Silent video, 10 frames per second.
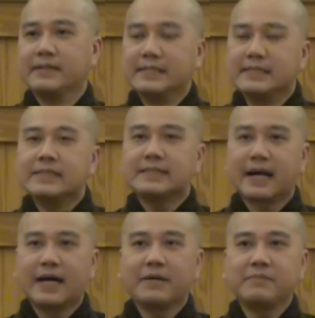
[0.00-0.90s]
Dinner
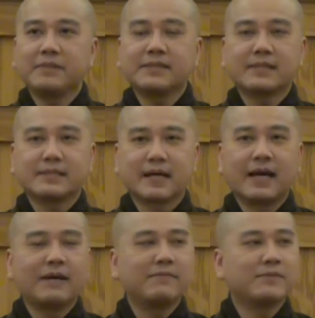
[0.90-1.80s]
time is the
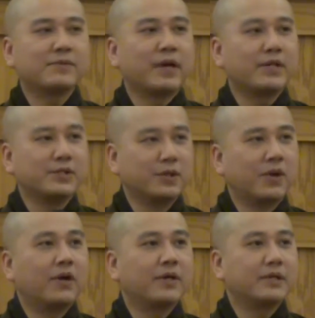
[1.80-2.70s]
time to
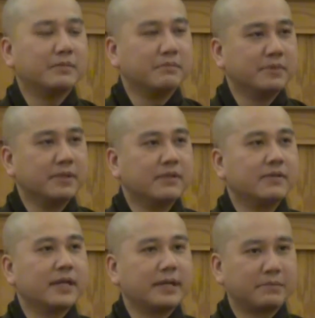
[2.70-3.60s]
enjoy the
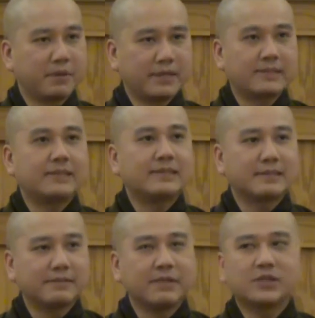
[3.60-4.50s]
meal and the
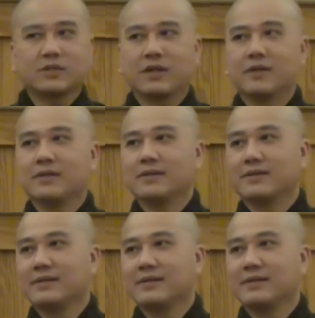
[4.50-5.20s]
presence of each other.